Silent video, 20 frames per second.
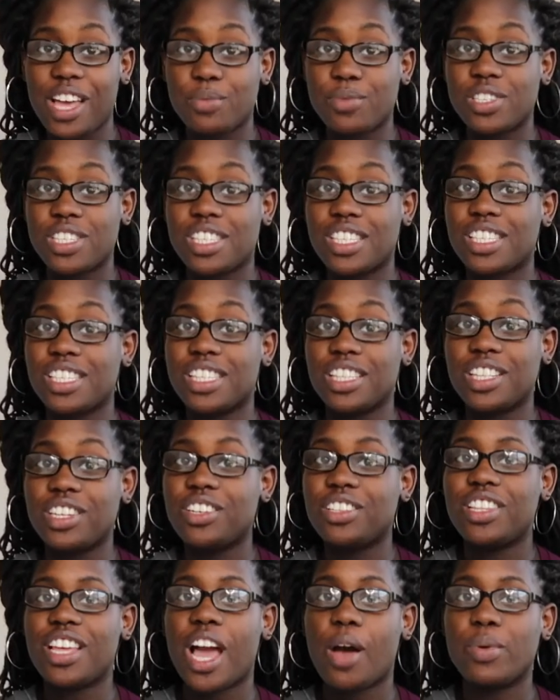It was just
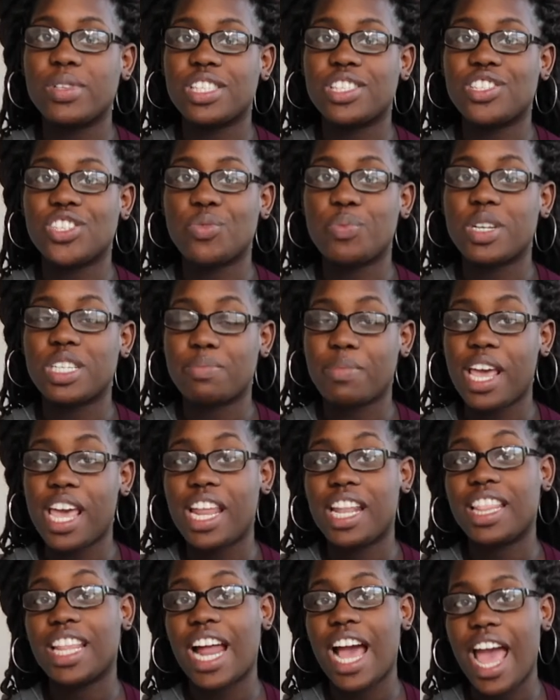literally I was in so much pain
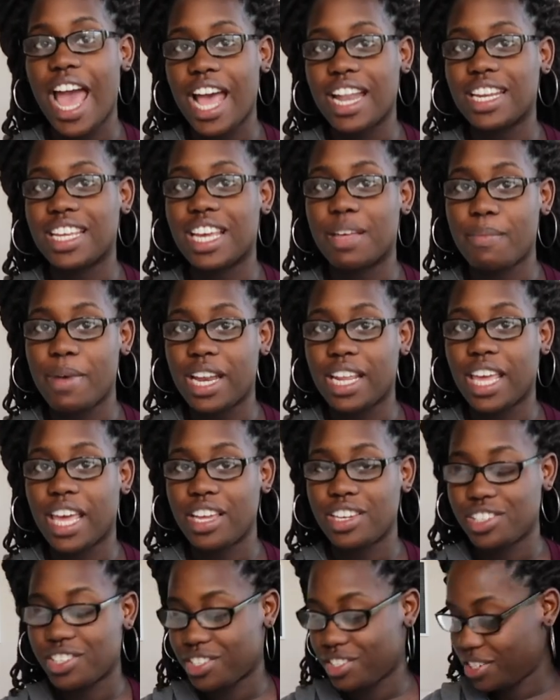that I had to get
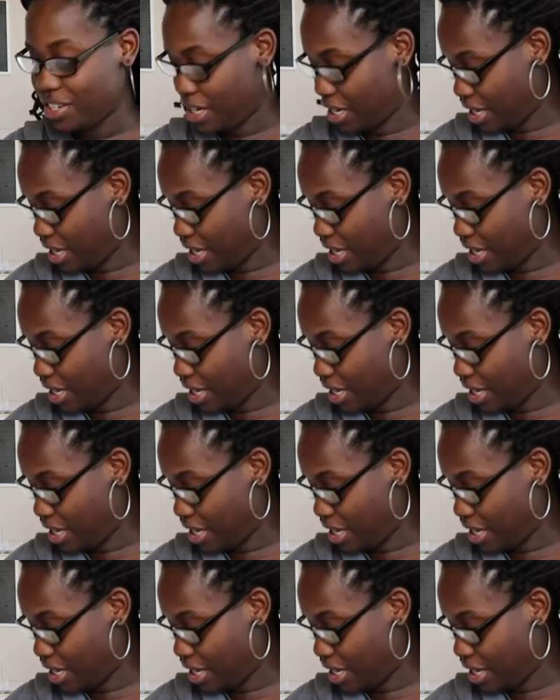medication.